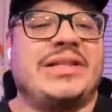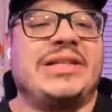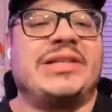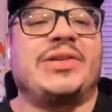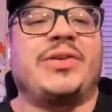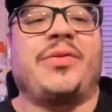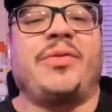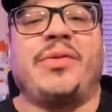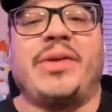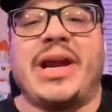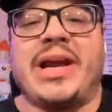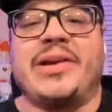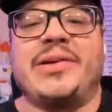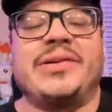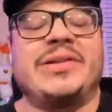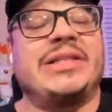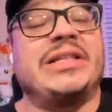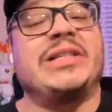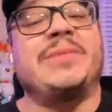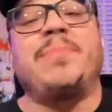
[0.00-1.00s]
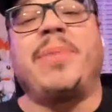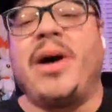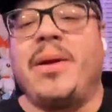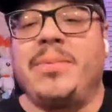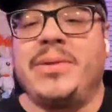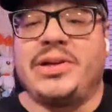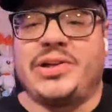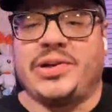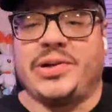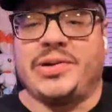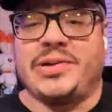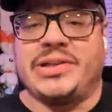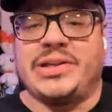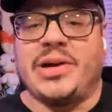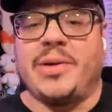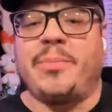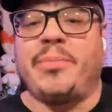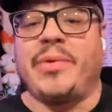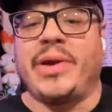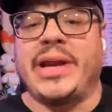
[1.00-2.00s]
these creators, these publishers.
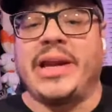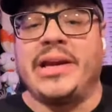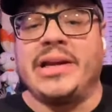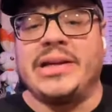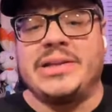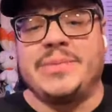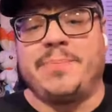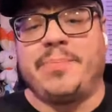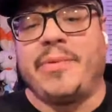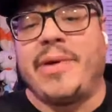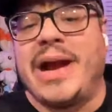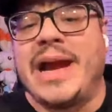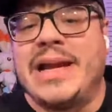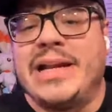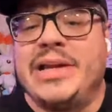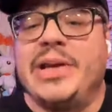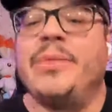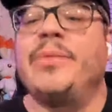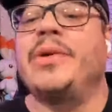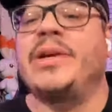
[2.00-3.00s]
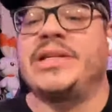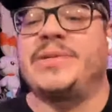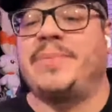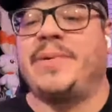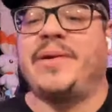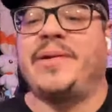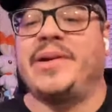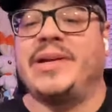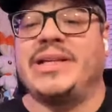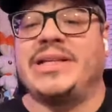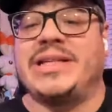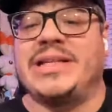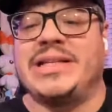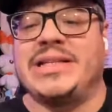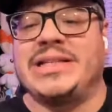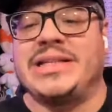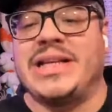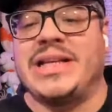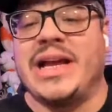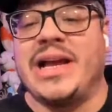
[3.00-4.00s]
They're bringing us brand new
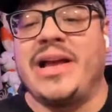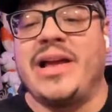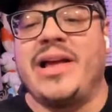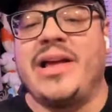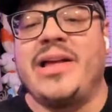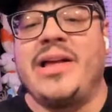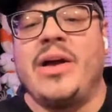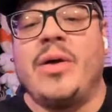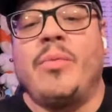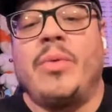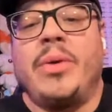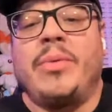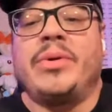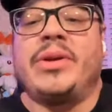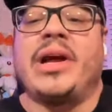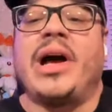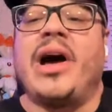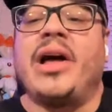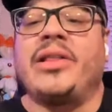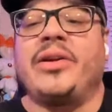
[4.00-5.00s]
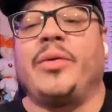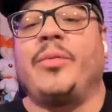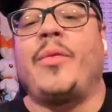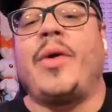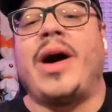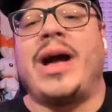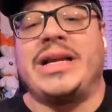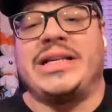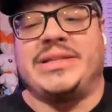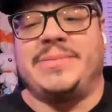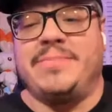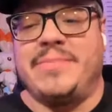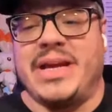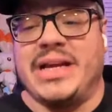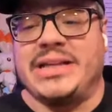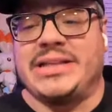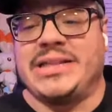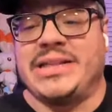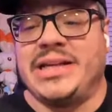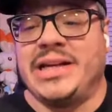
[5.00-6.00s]
experiences that we would otherwise
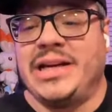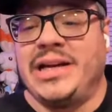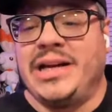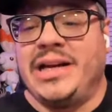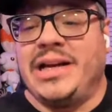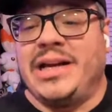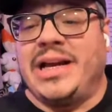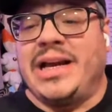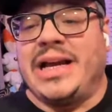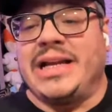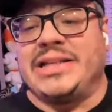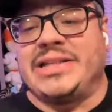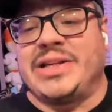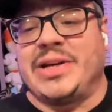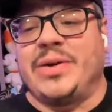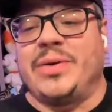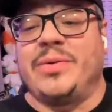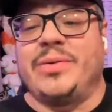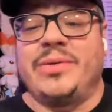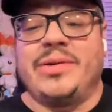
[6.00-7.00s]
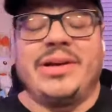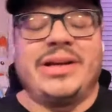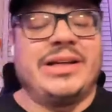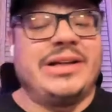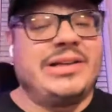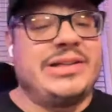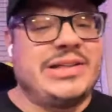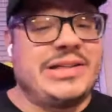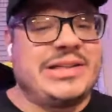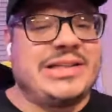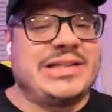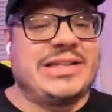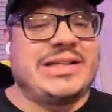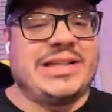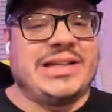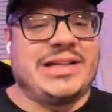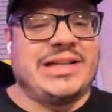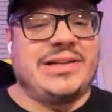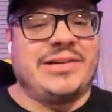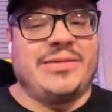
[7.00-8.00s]
miss. And so just
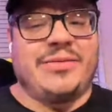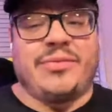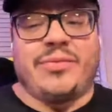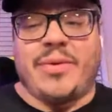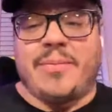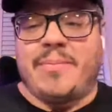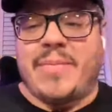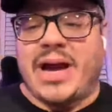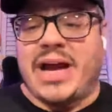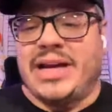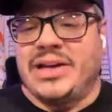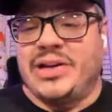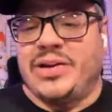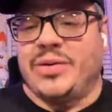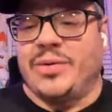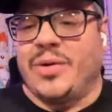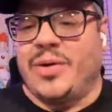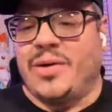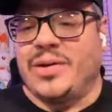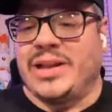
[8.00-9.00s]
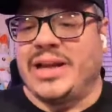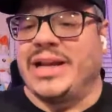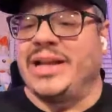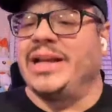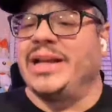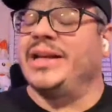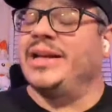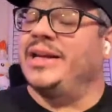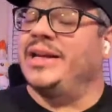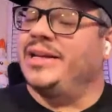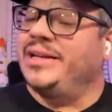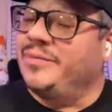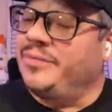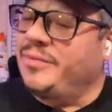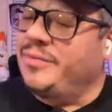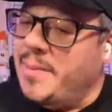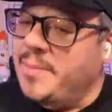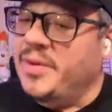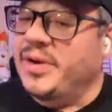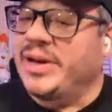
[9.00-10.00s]
to remind you all that,
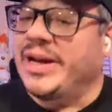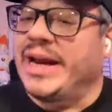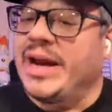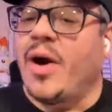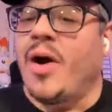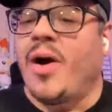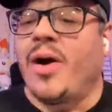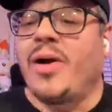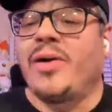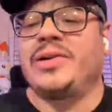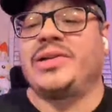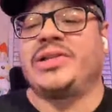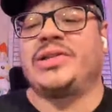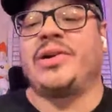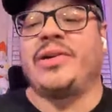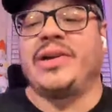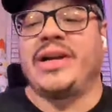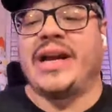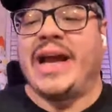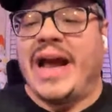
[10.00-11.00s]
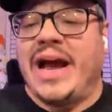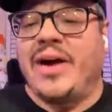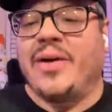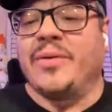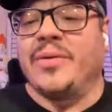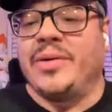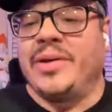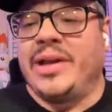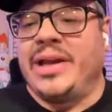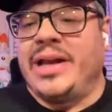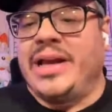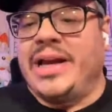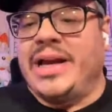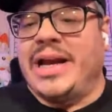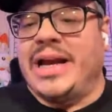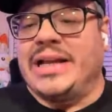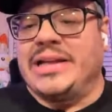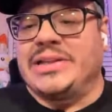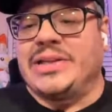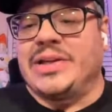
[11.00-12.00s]
remember, they are starting out.
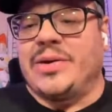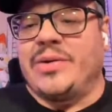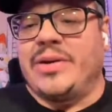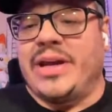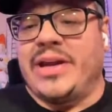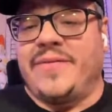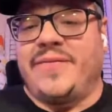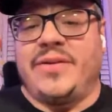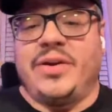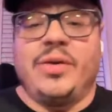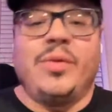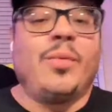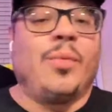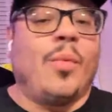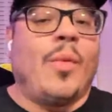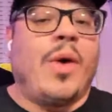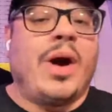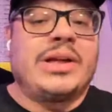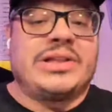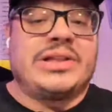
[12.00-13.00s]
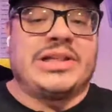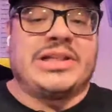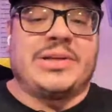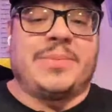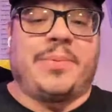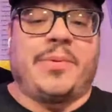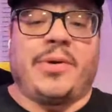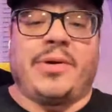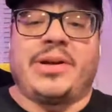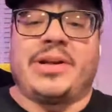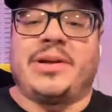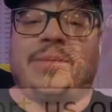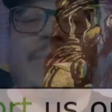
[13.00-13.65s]
And so if you want to support